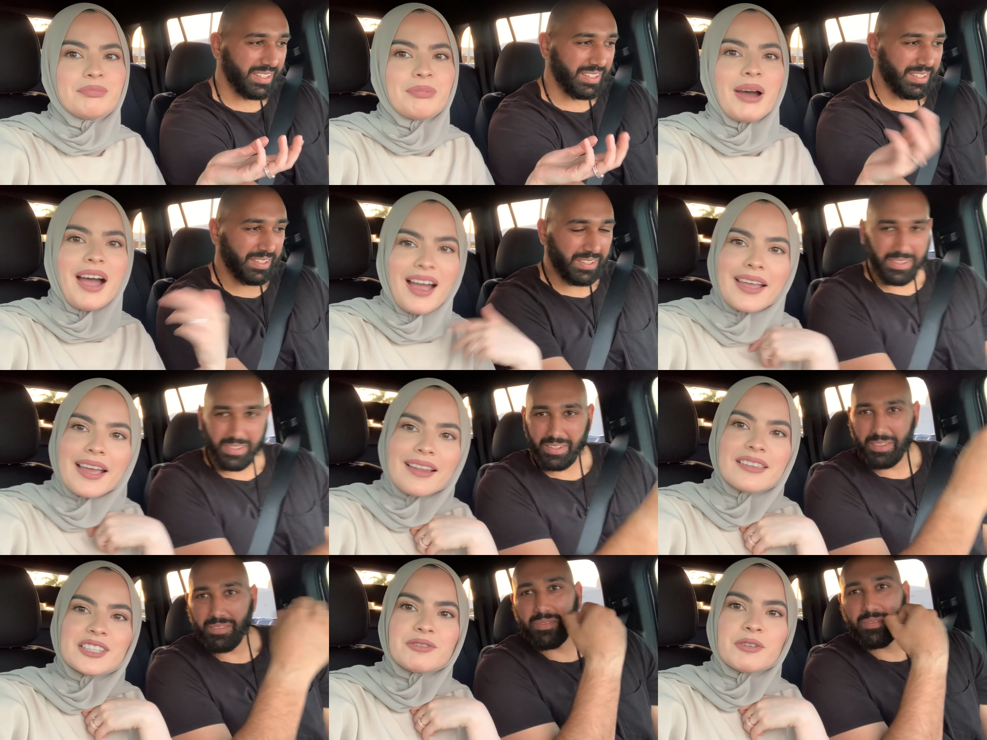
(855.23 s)
Speaker 1: but I
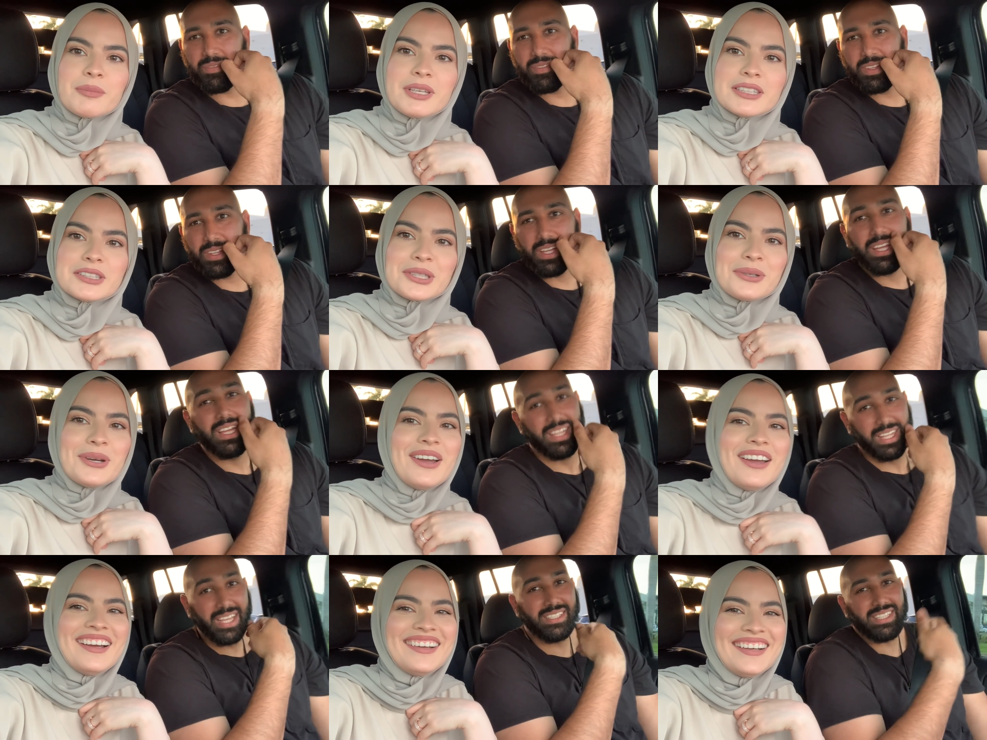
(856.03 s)
got this for me too.
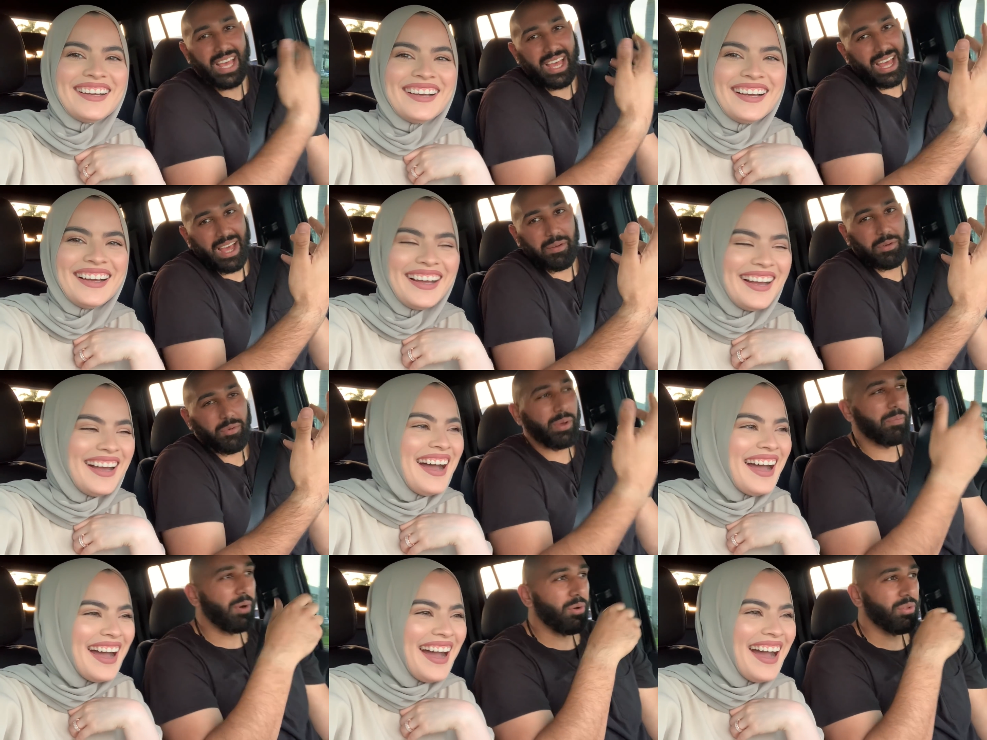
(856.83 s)
Speaker 2: exactly. I mean,
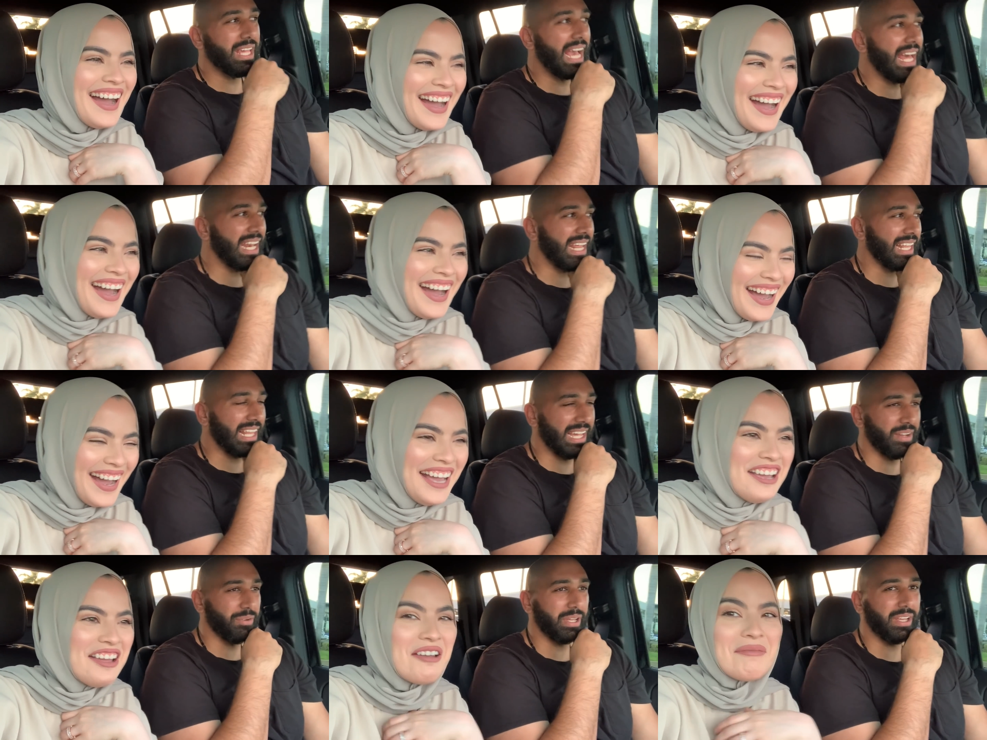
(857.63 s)
we both got it.
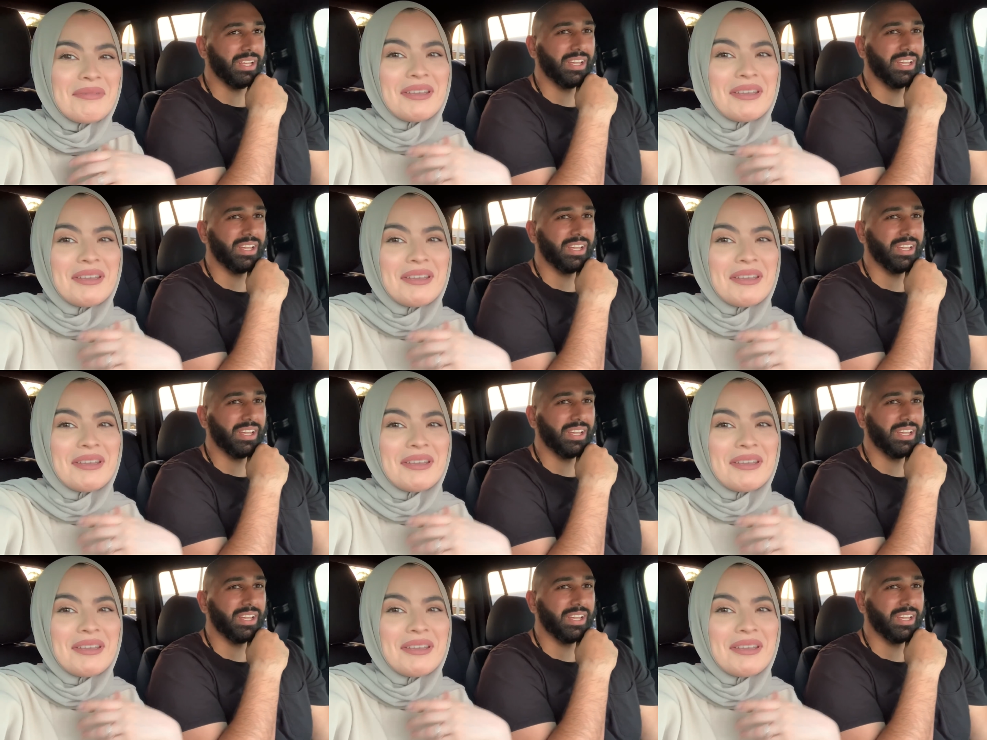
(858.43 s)
Like we,